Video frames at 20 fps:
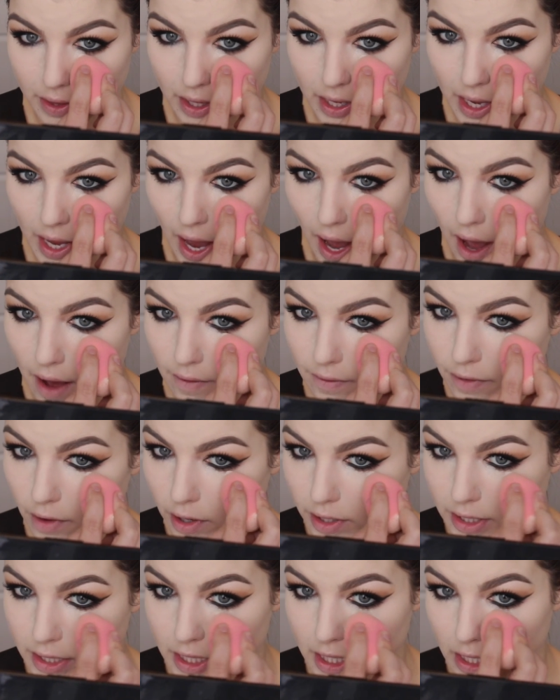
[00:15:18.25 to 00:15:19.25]
the Kat
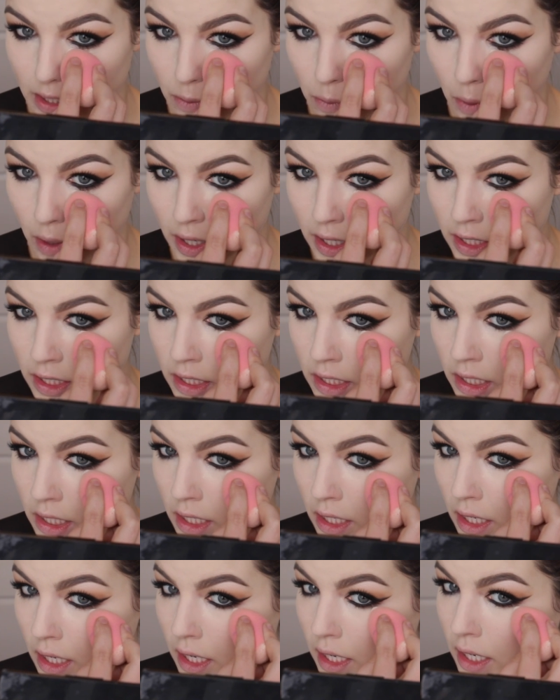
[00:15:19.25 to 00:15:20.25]
Von D one
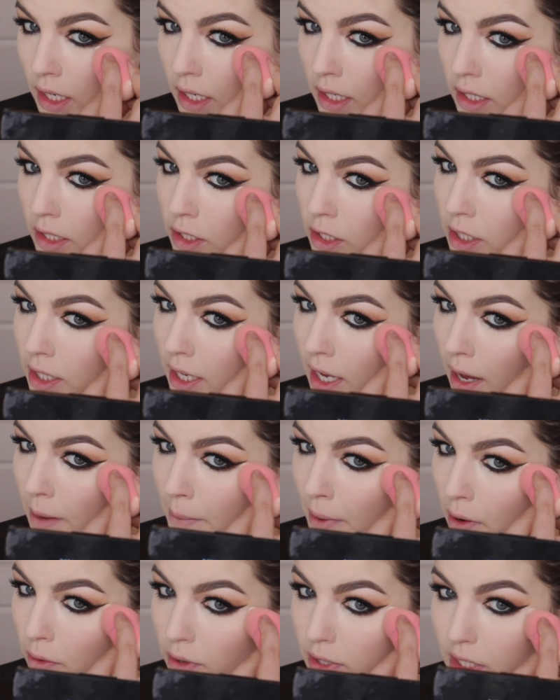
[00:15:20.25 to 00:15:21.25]
to come
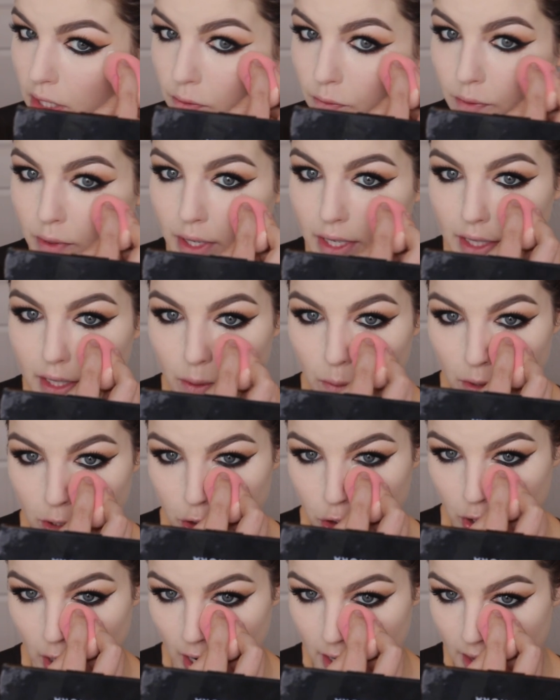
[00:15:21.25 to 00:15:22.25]
out because I really
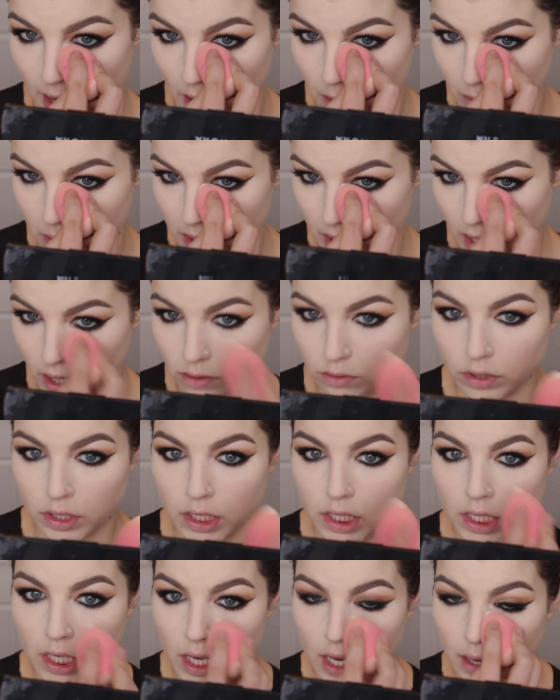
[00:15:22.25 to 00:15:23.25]
wanna try that one
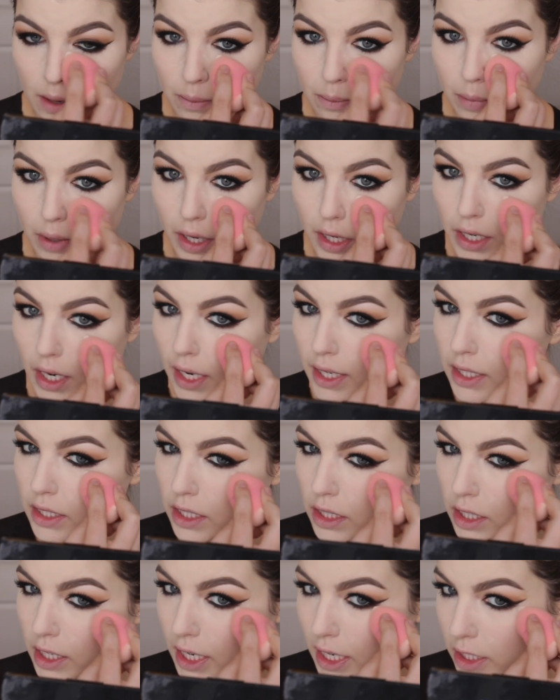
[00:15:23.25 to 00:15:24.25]
out. But I need
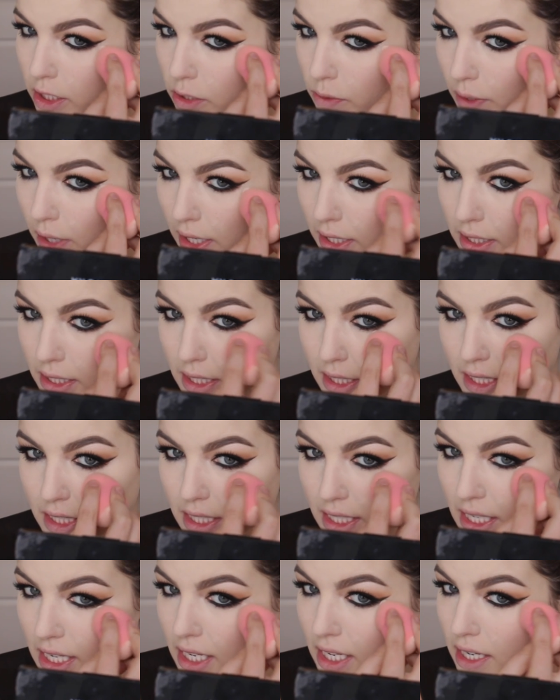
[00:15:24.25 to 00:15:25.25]
to look into it and
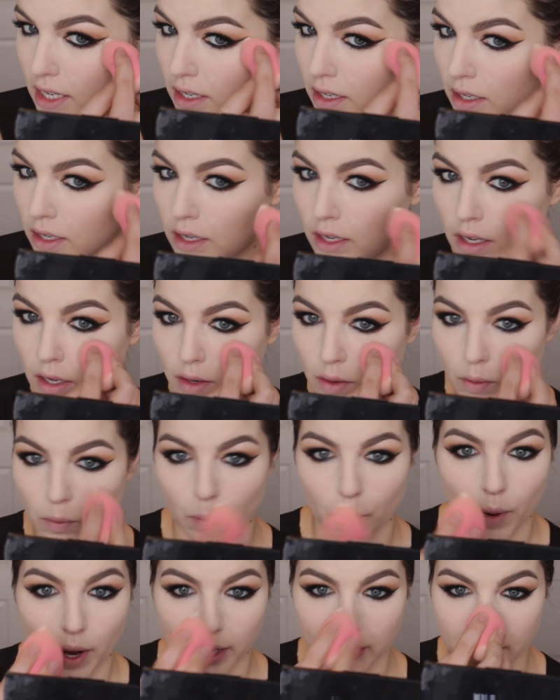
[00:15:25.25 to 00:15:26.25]
see
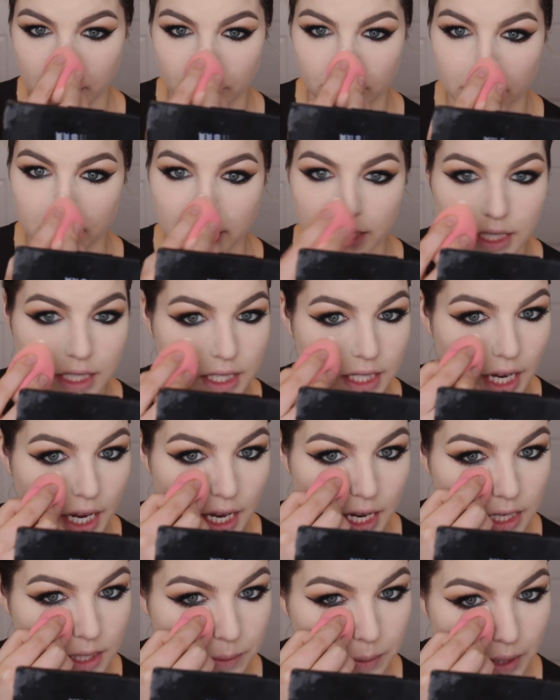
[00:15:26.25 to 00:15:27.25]
when its release
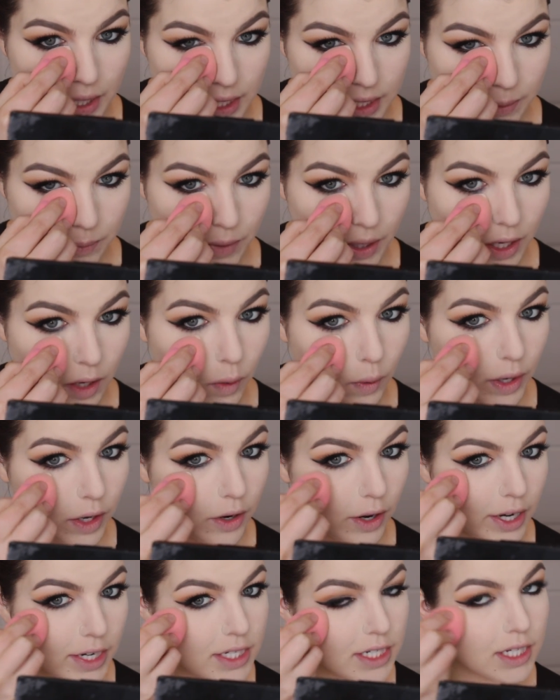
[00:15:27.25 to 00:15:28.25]
date is because I'm like going
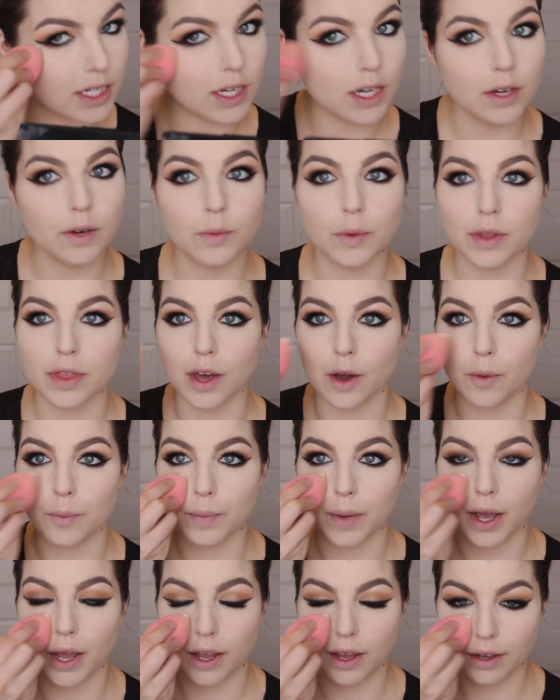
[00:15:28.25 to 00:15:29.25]
crazy without
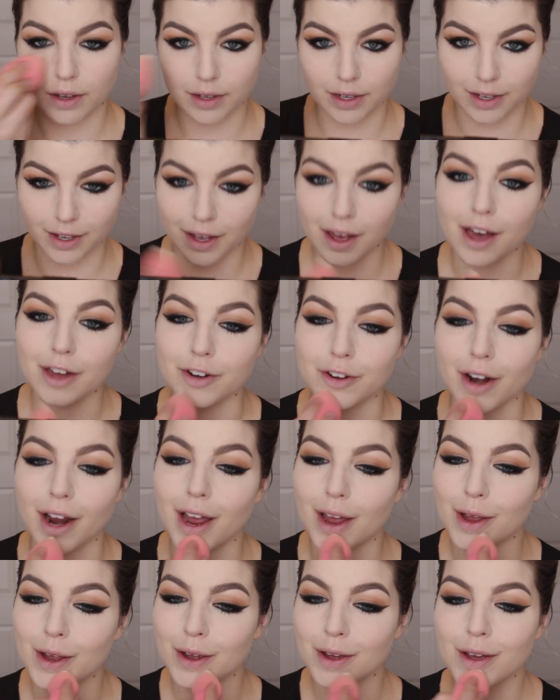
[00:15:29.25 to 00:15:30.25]
my under
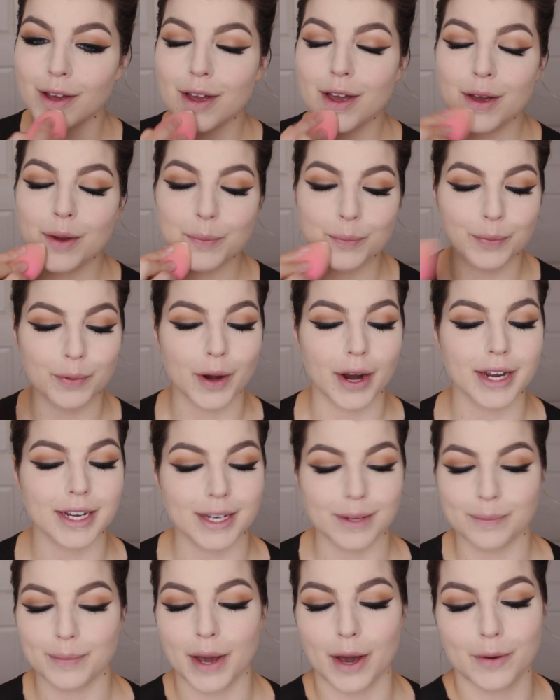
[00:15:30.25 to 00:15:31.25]
eye
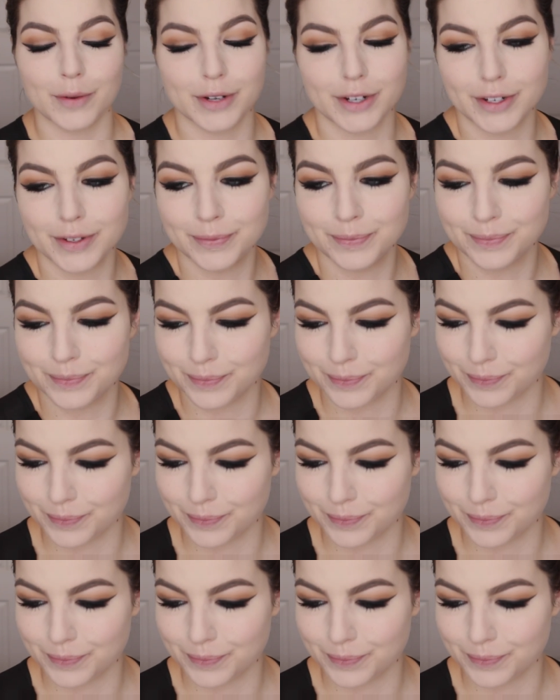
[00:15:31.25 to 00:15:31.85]
brightening powder.